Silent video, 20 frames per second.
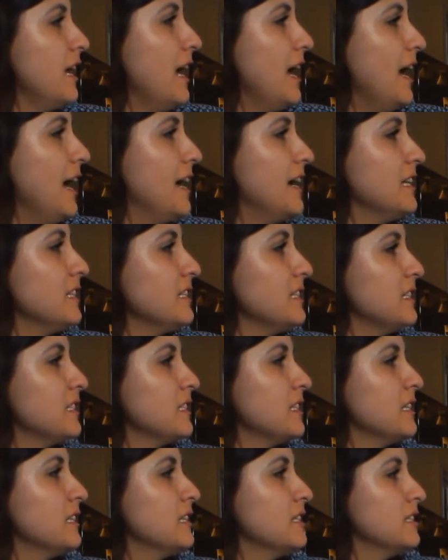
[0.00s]

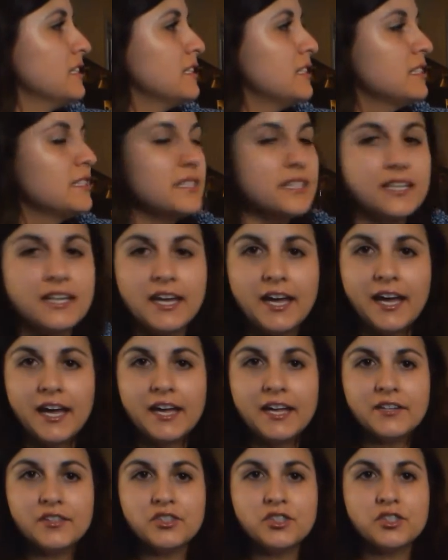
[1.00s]
S,
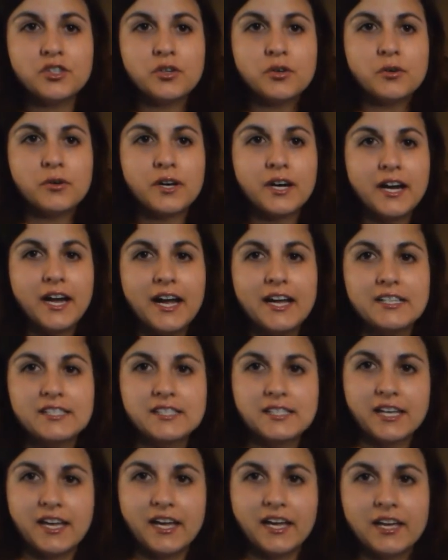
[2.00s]
CH, or
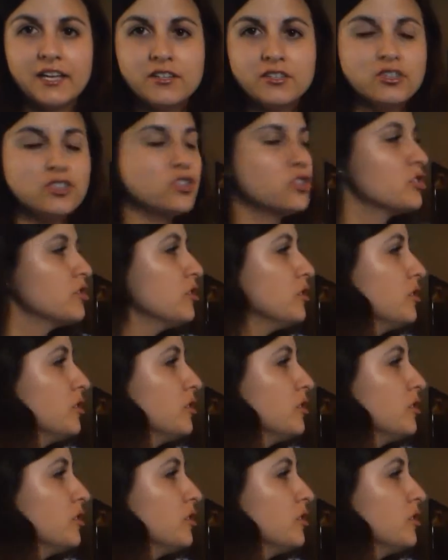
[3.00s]
SH,